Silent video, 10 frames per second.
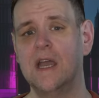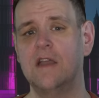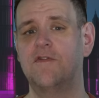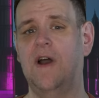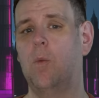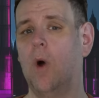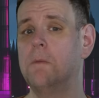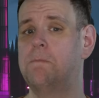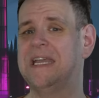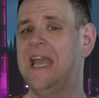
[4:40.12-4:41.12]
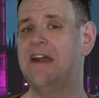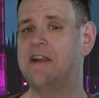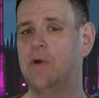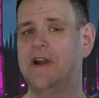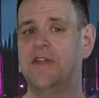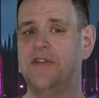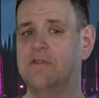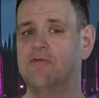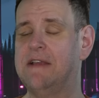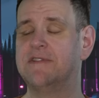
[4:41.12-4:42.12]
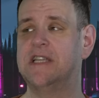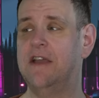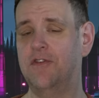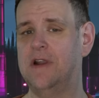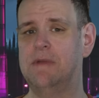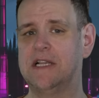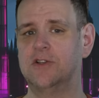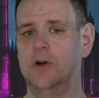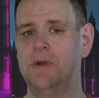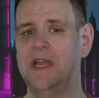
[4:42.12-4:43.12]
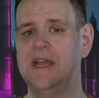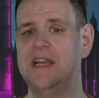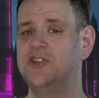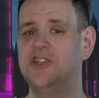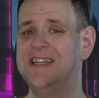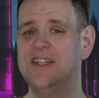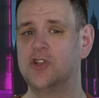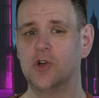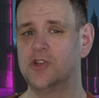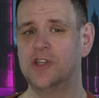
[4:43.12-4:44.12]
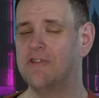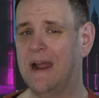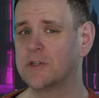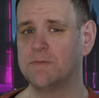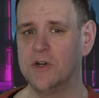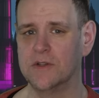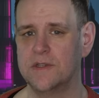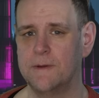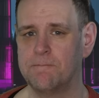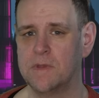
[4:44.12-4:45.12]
In fact, one big area where I think Reeves definitely messed up, she didn't touch the grouse moors.